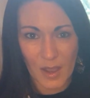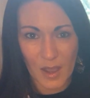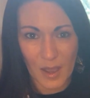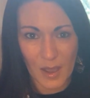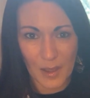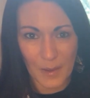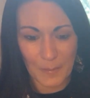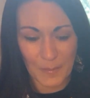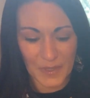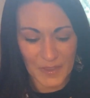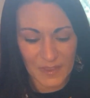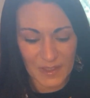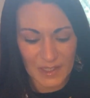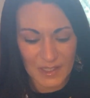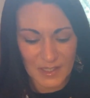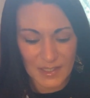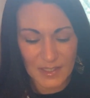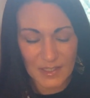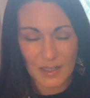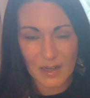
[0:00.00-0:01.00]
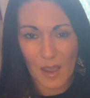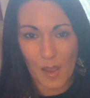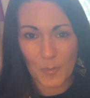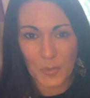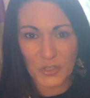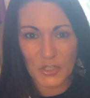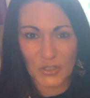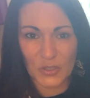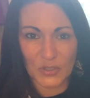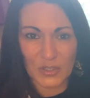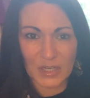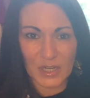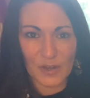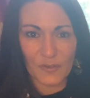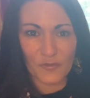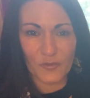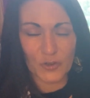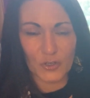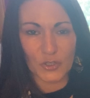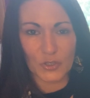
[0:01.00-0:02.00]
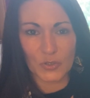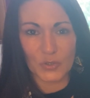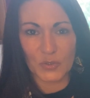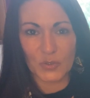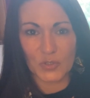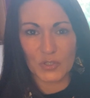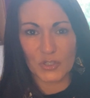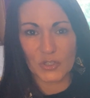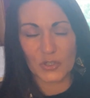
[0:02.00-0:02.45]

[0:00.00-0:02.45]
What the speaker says: But this is an opportunity for you